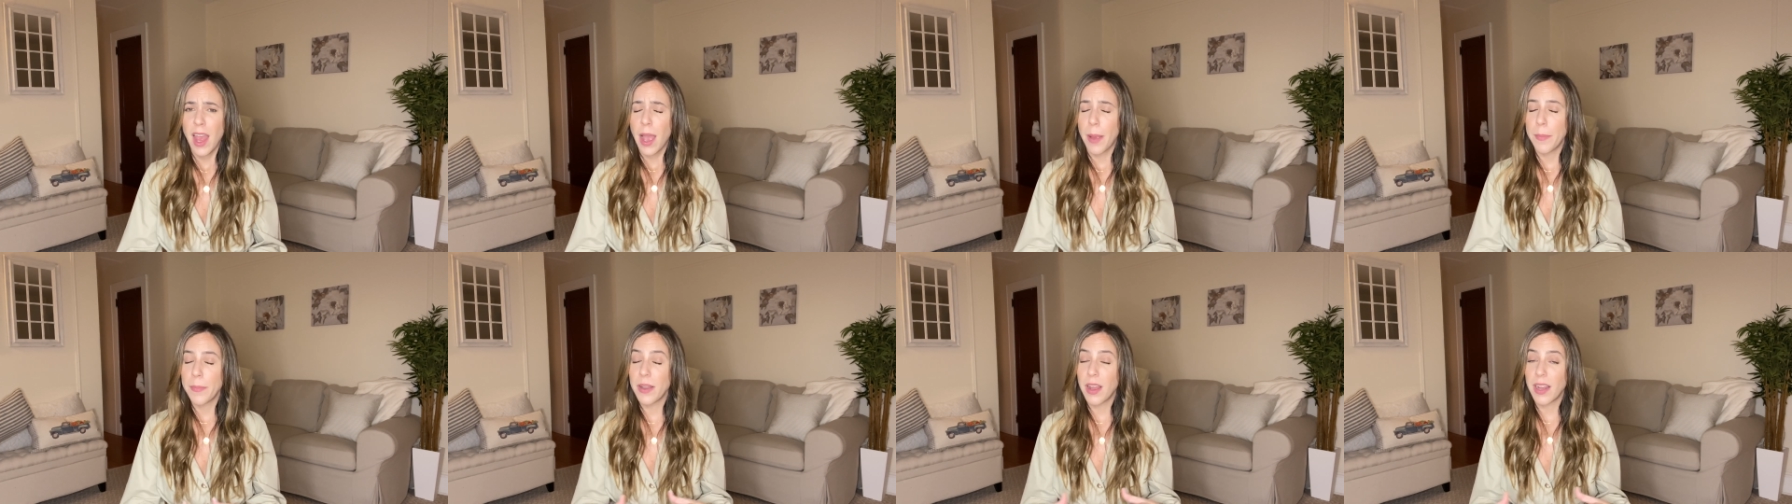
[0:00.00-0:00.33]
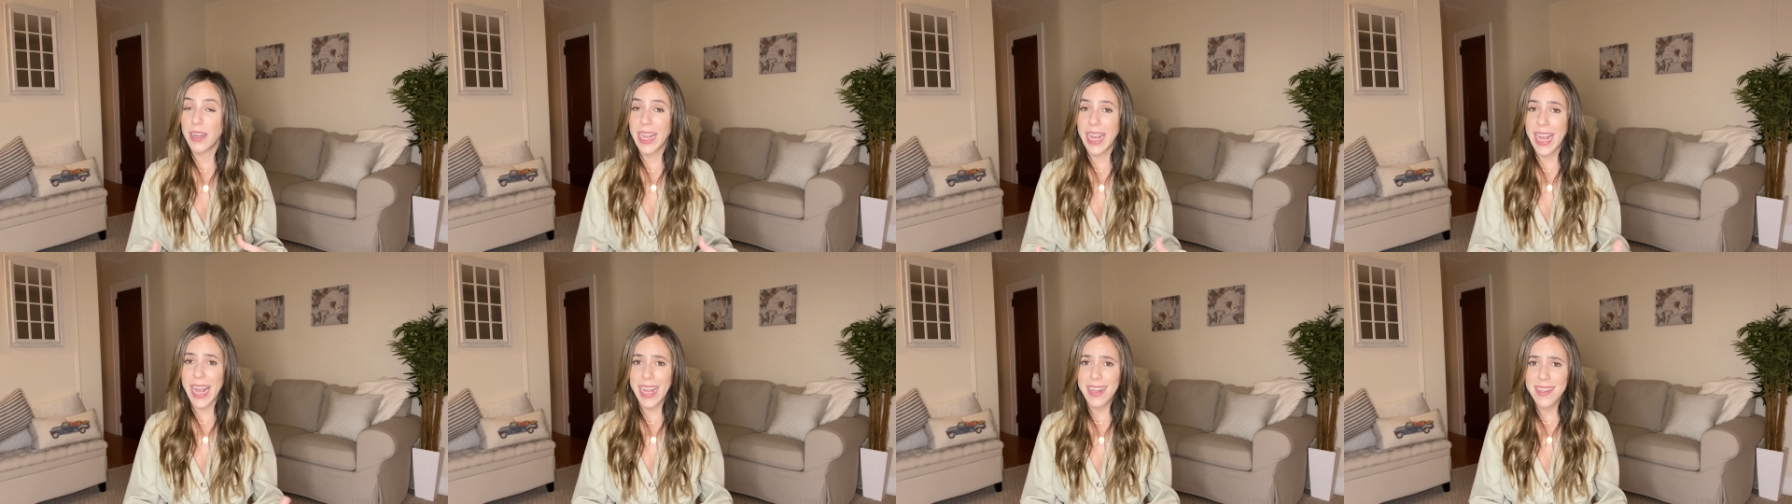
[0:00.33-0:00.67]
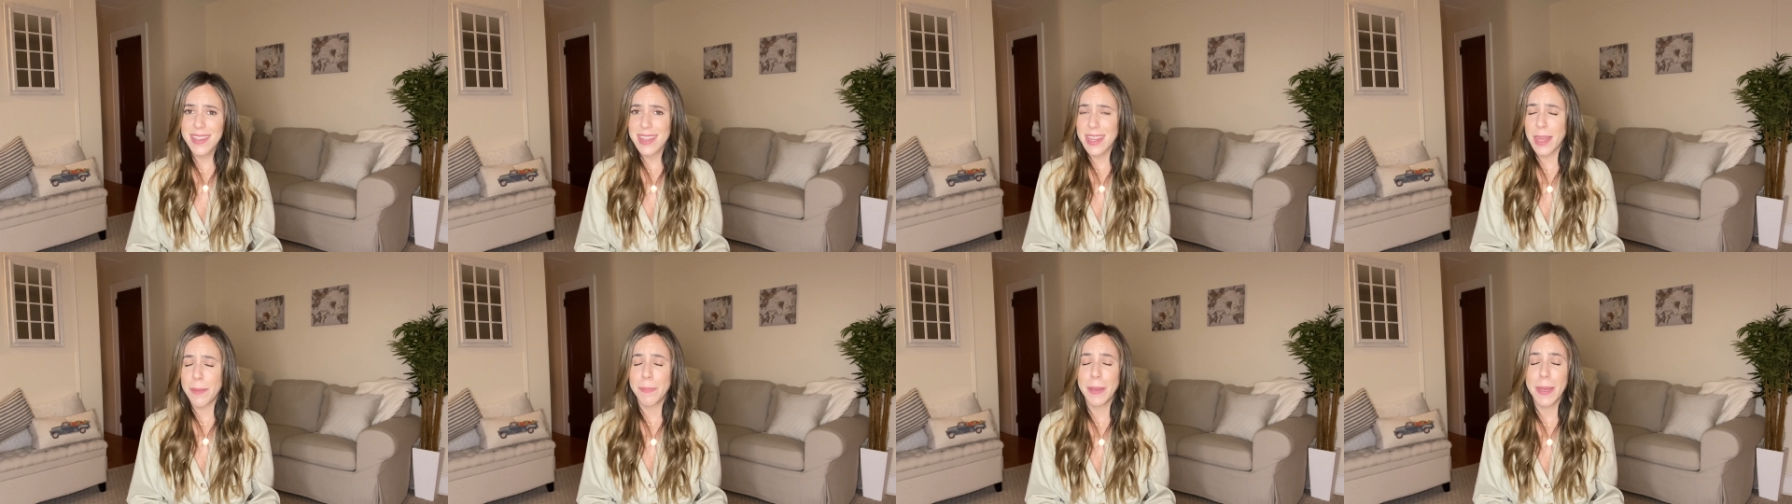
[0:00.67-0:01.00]
I'm not
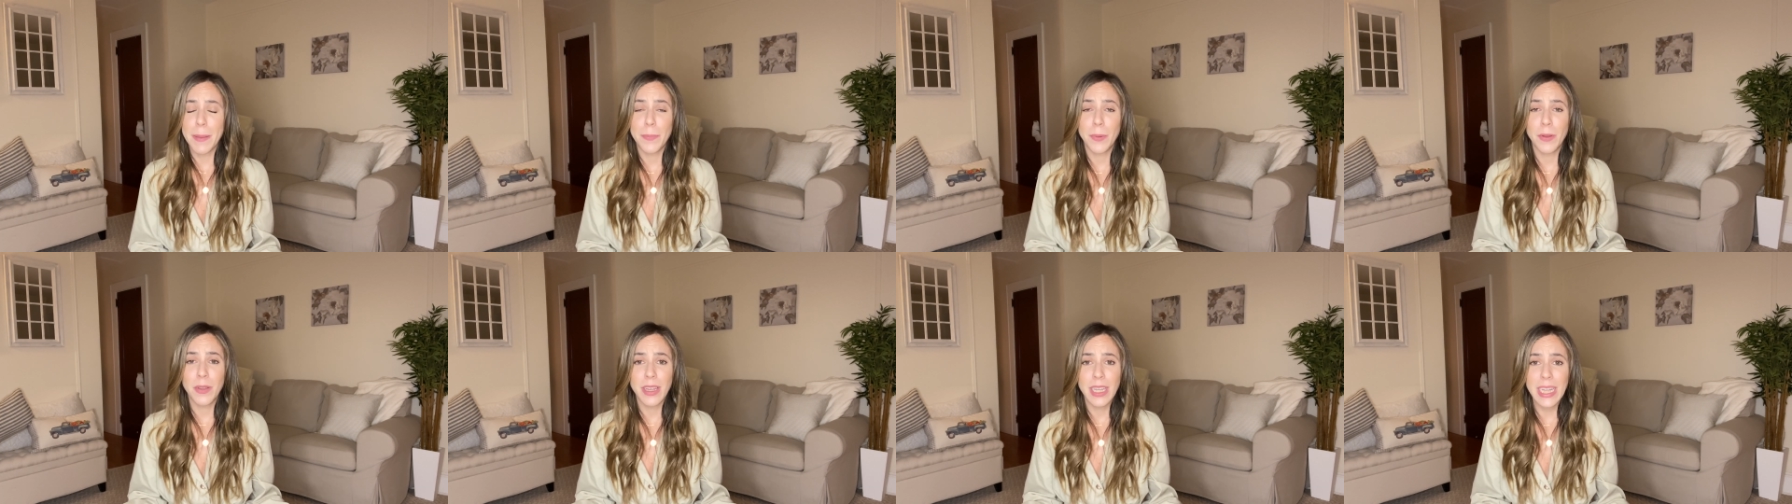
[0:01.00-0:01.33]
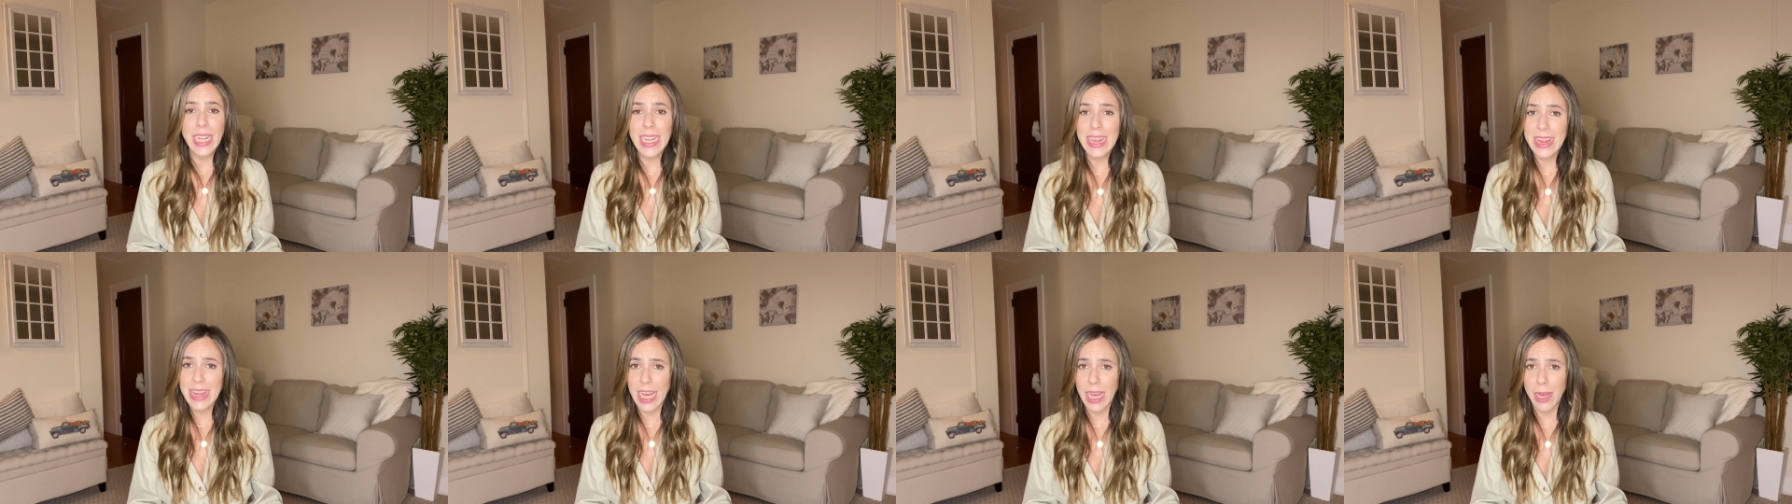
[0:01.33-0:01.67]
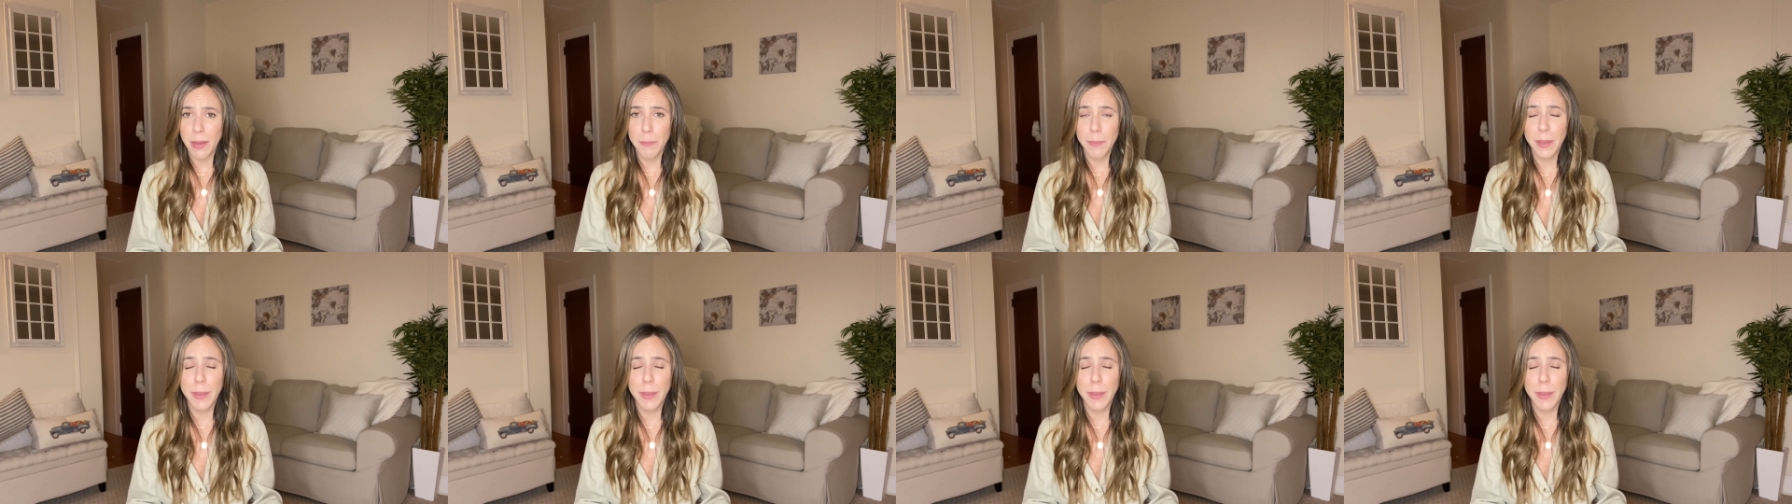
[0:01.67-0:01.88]
against them. People need them.